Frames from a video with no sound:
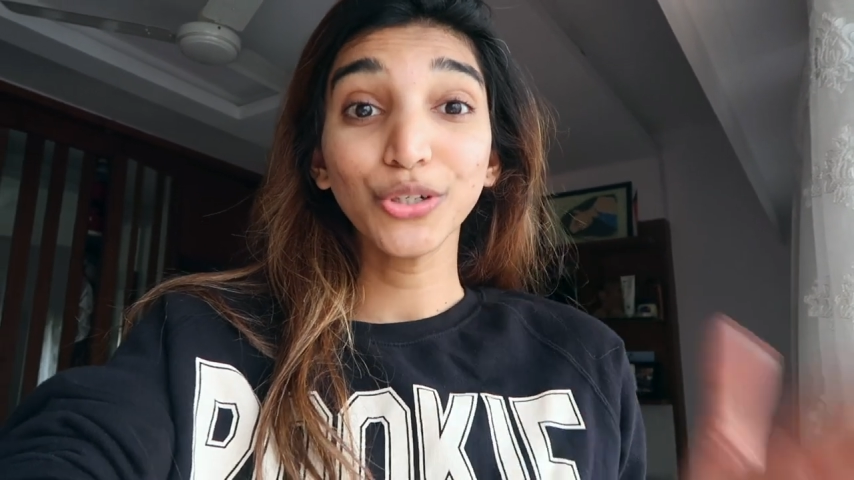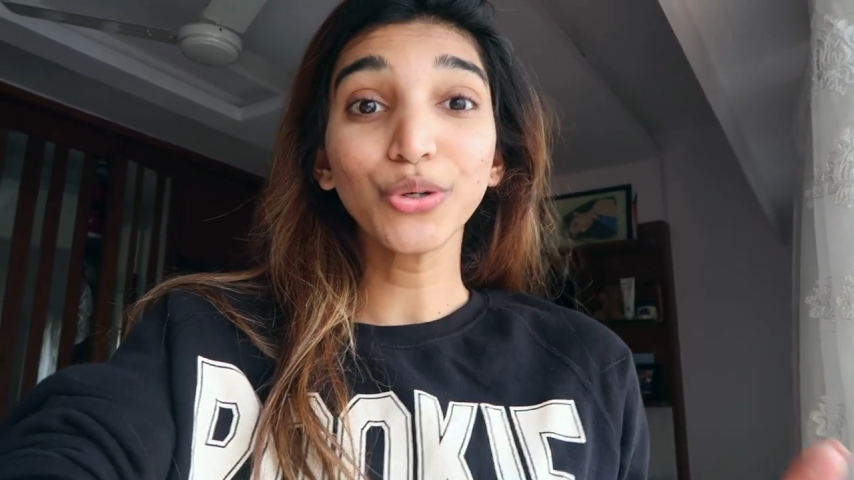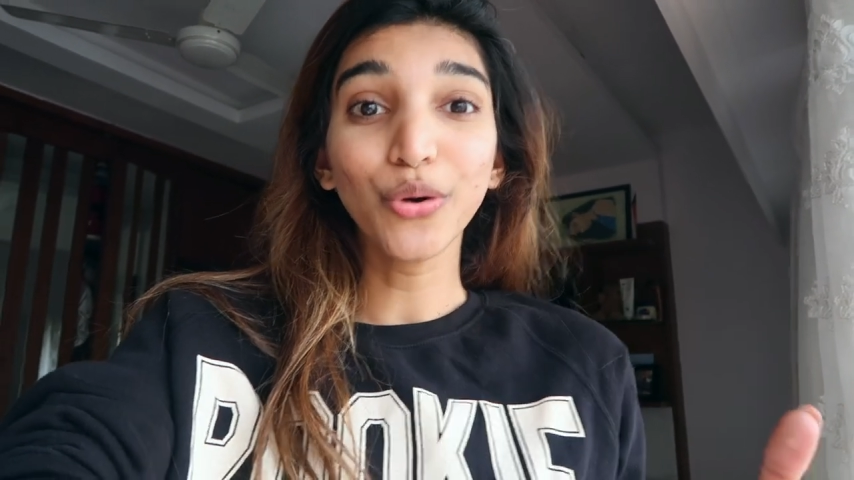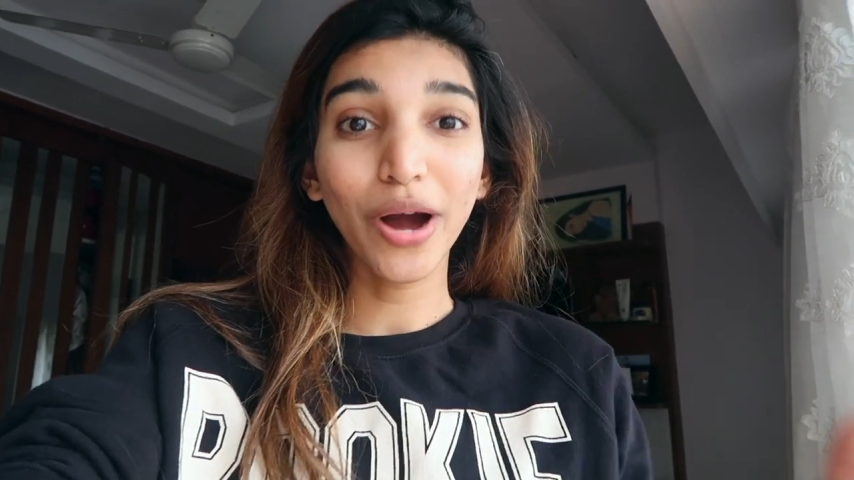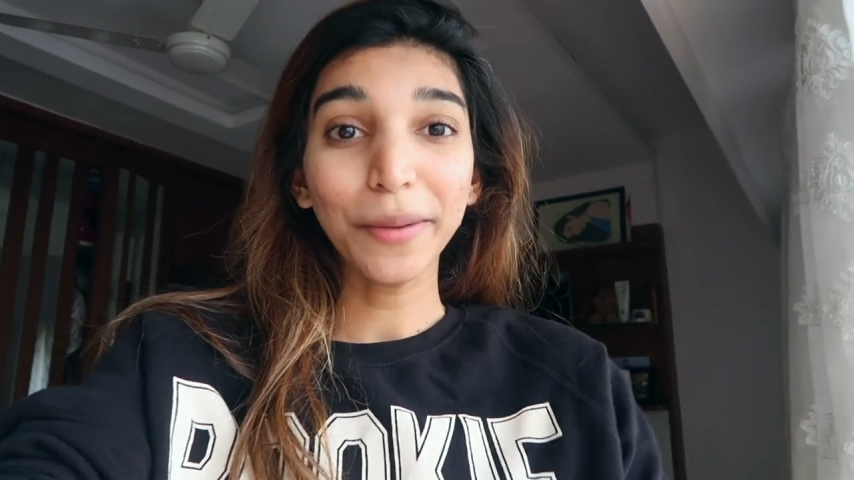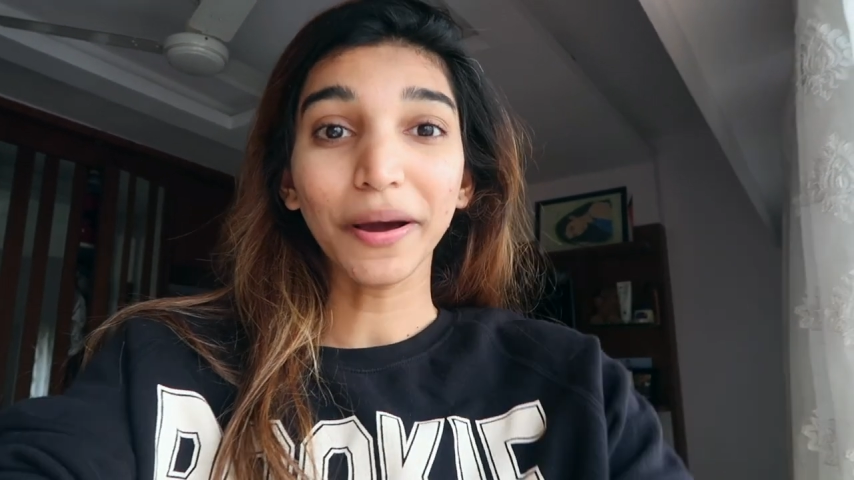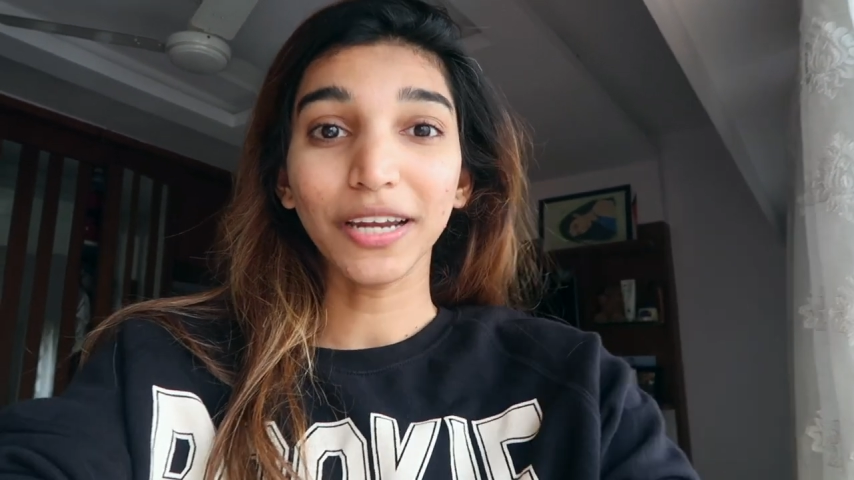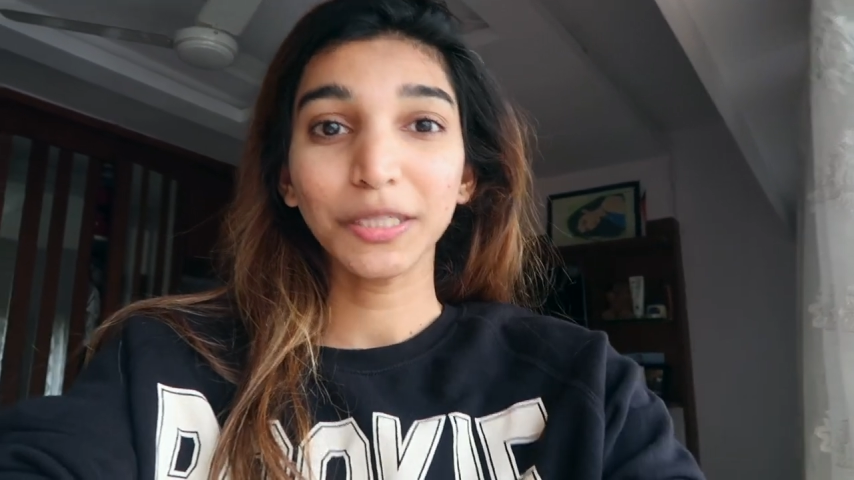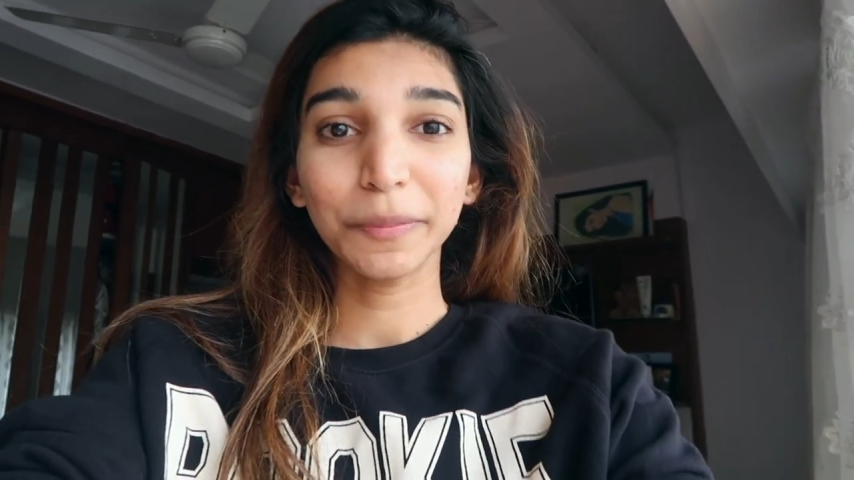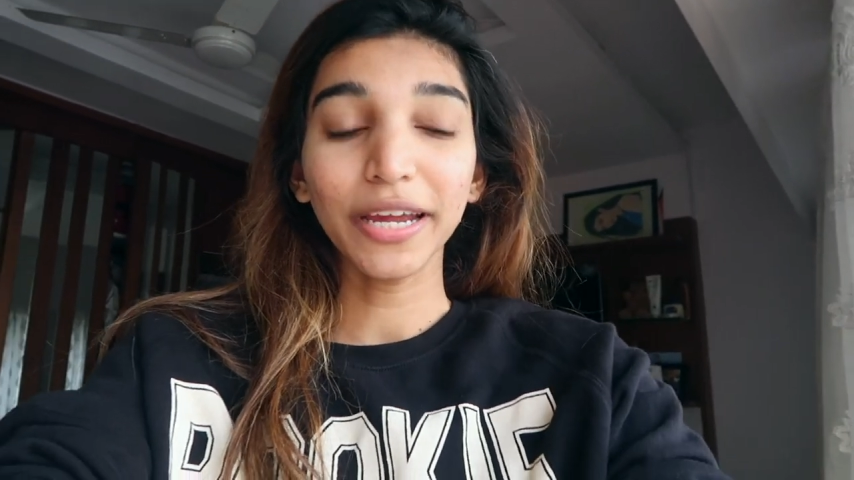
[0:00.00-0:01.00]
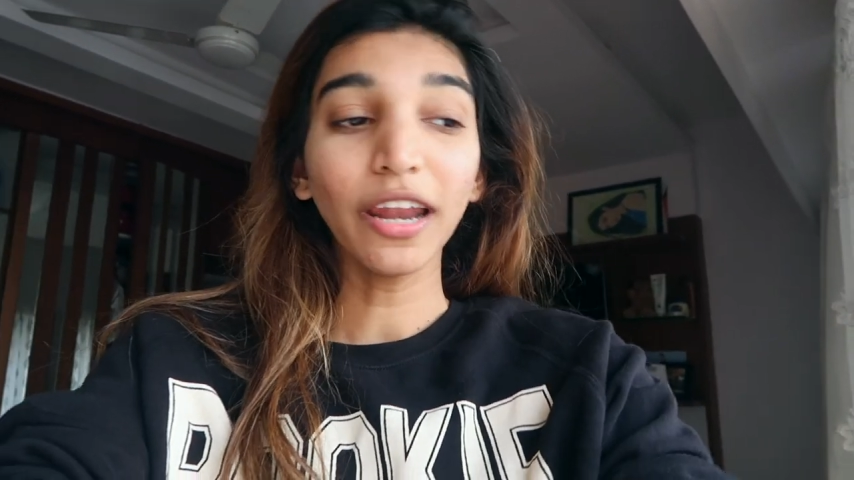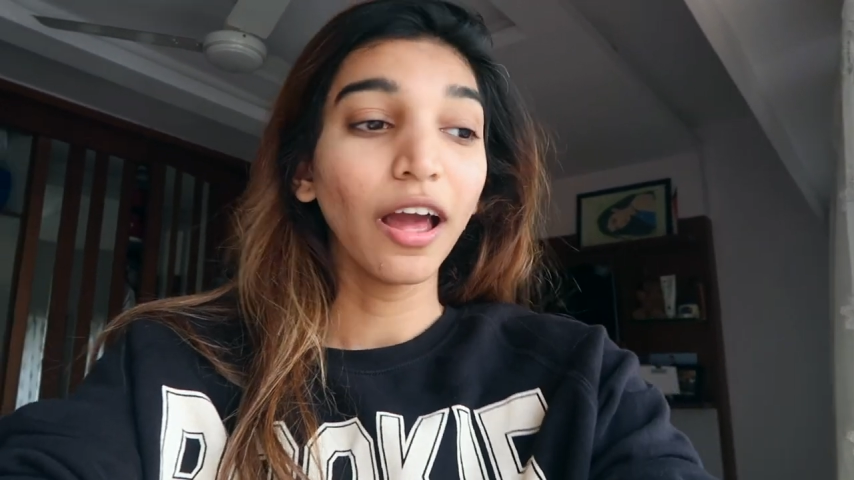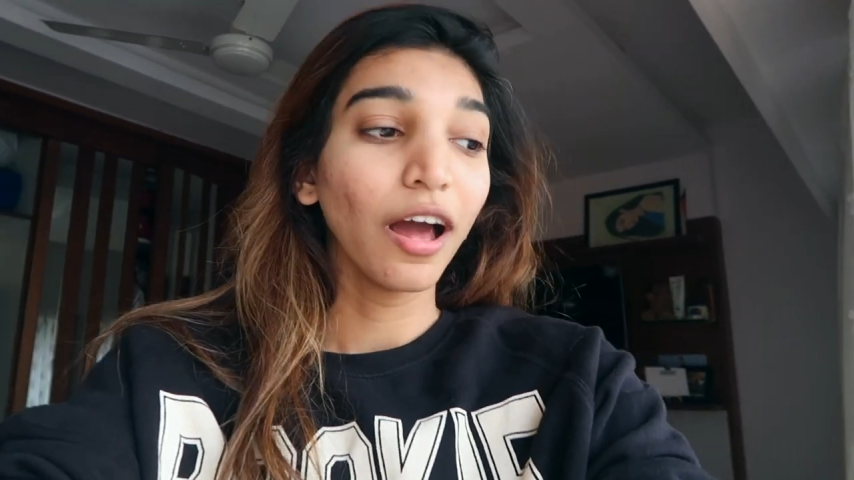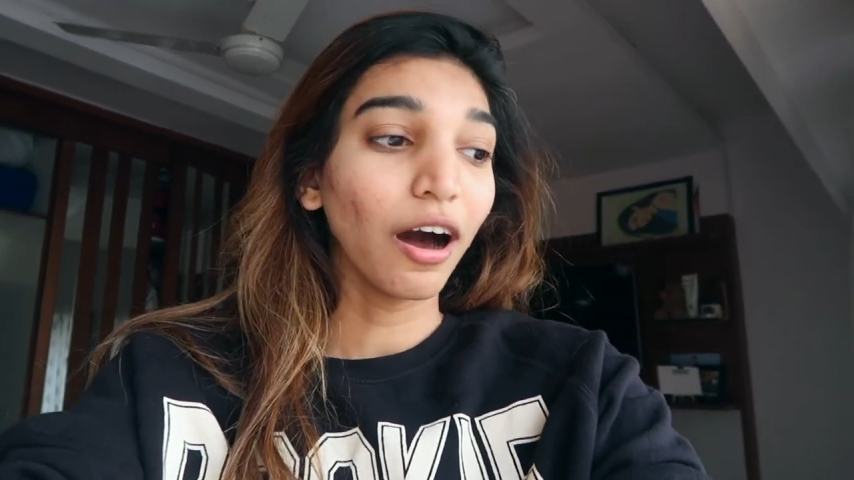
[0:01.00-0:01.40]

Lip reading: do go and participate.